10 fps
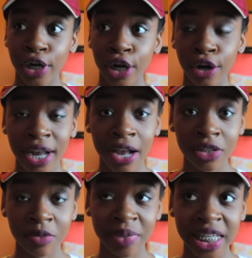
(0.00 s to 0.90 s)
her
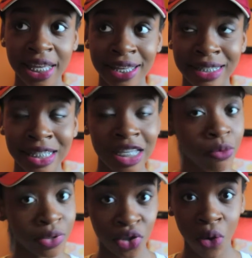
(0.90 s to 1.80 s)
house because he
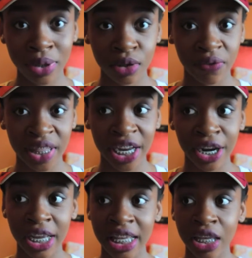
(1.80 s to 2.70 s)
was always over there,
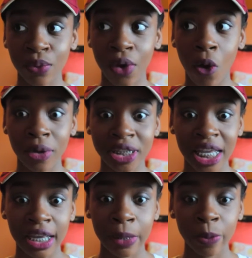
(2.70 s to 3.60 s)
and he would always like,